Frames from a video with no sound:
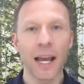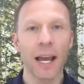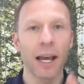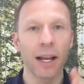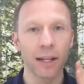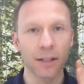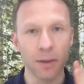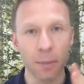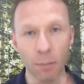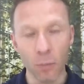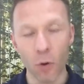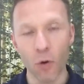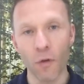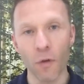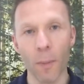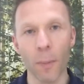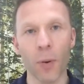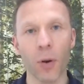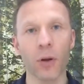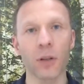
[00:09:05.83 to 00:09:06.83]
And there's a more
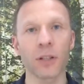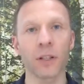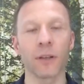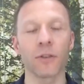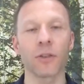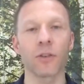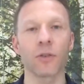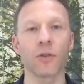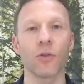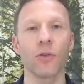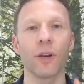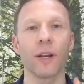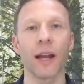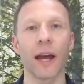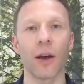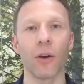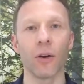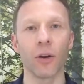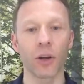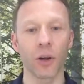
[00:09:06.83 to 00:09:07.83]
of a positive story and
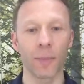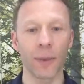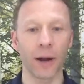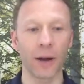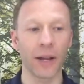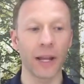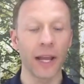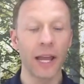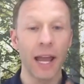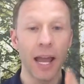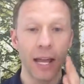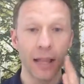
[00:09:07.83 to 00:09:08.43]
outlook about it.